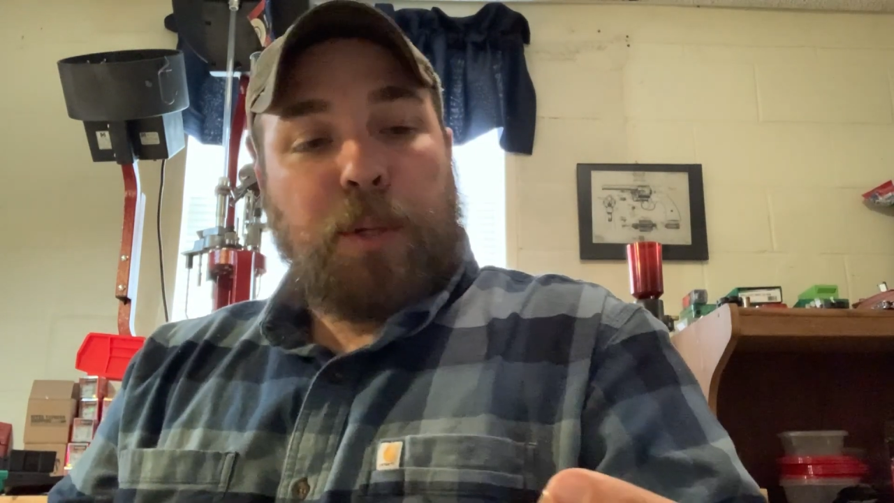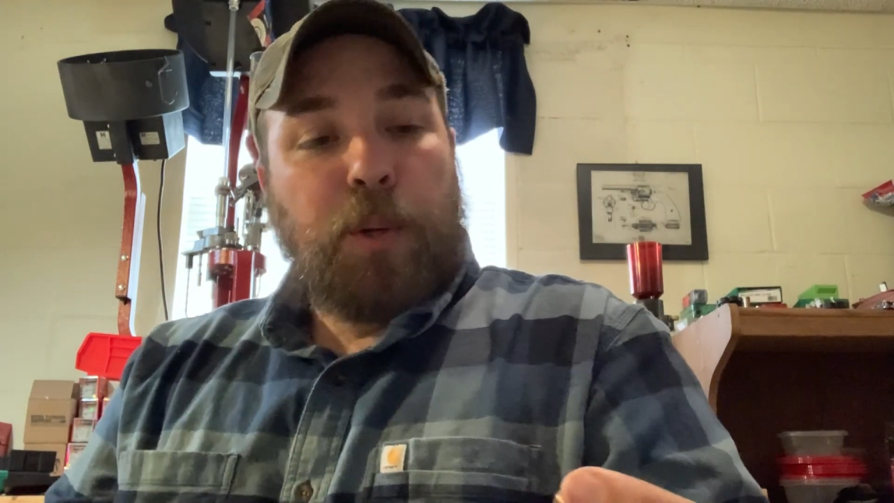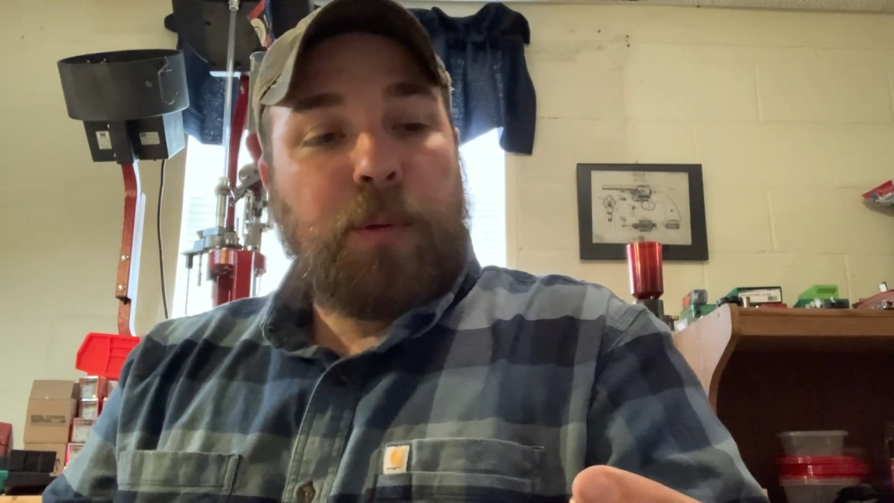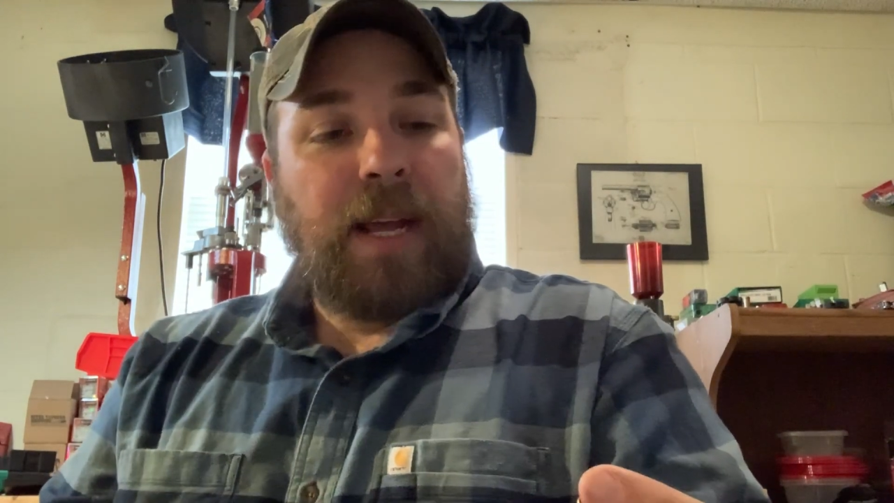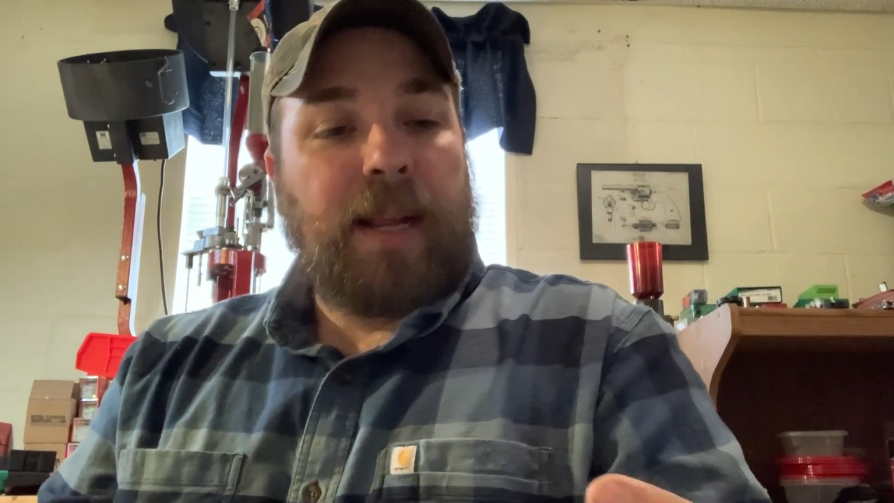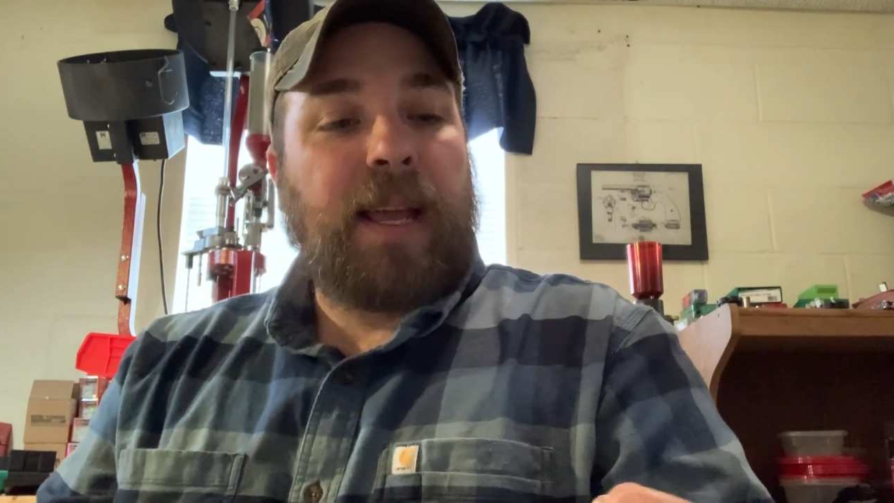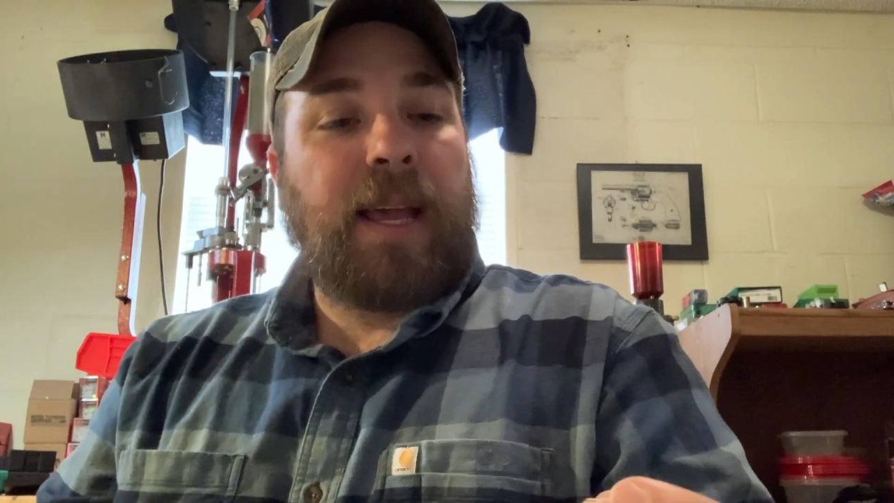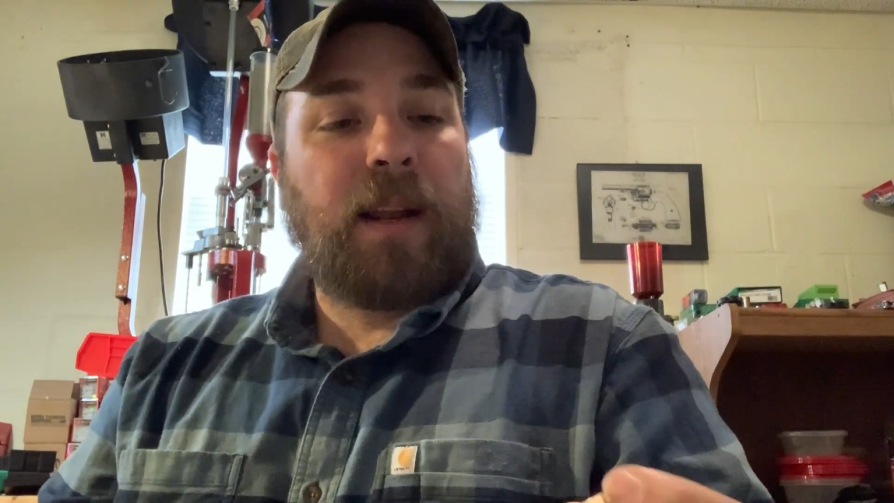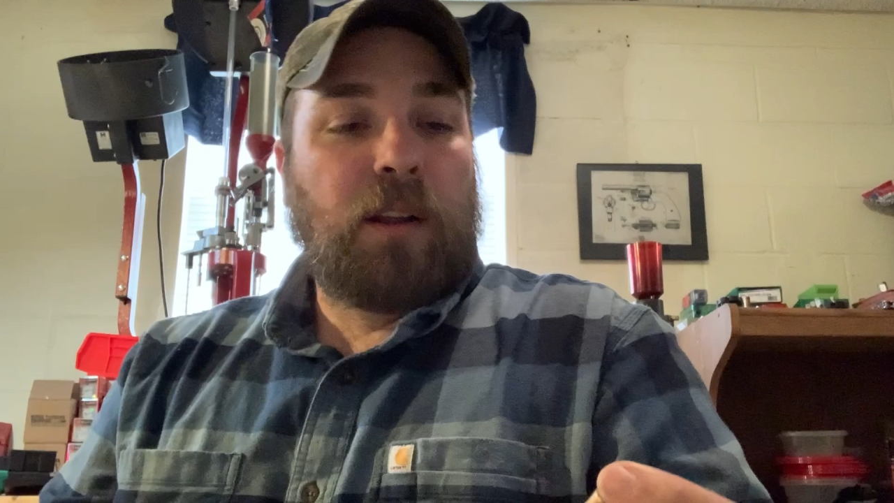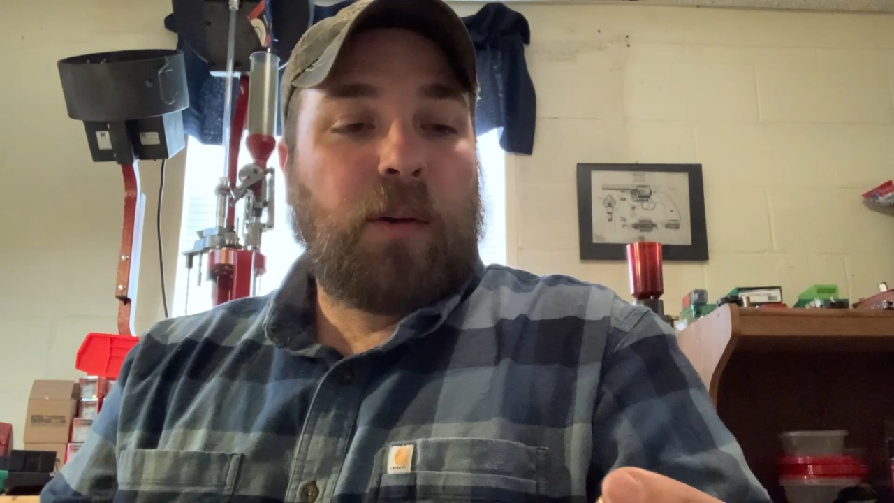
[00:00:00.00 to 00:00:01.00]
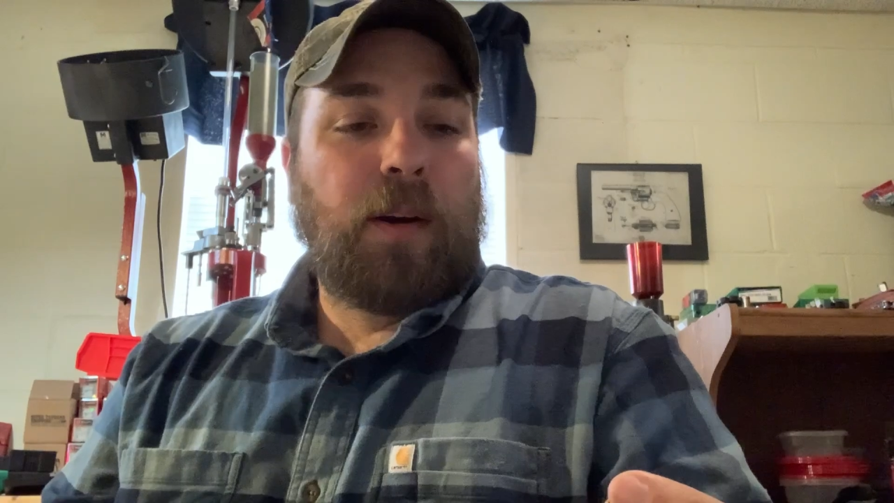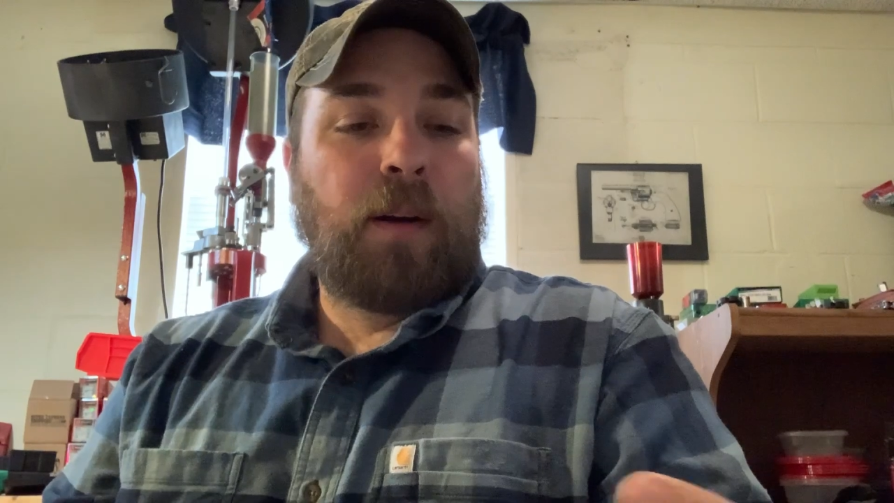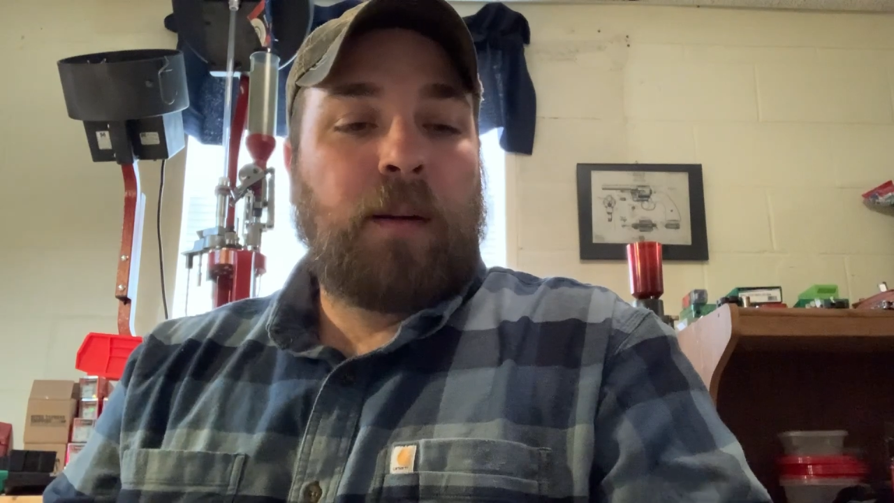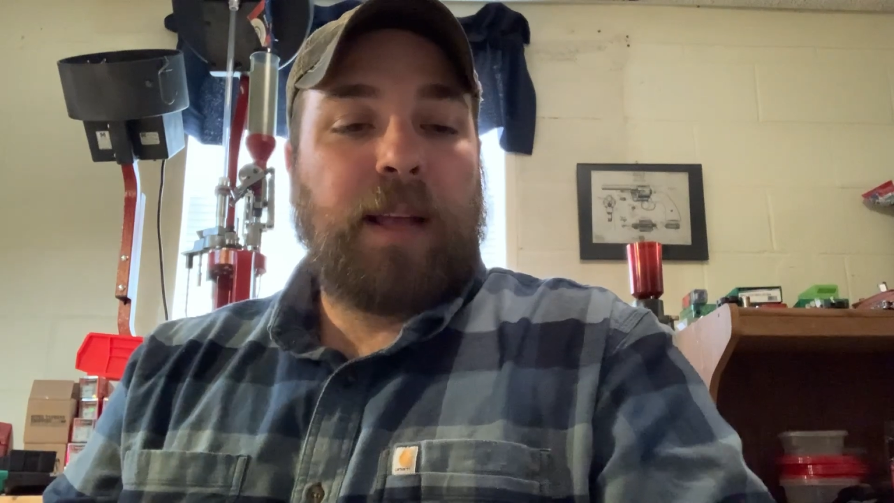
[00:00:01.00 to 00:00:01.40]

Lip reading: to that cantilever